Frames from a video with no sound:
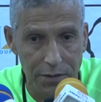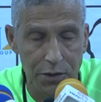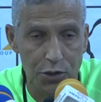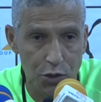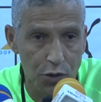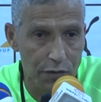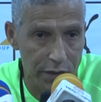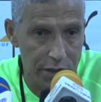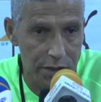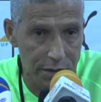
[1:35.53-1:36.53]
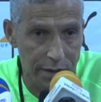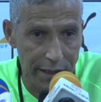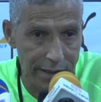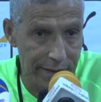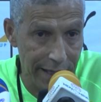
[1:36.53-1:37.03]
the service
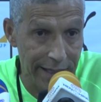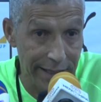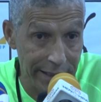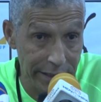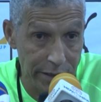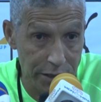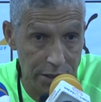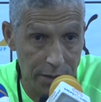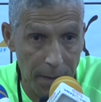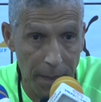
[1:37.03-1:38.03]
that he needs.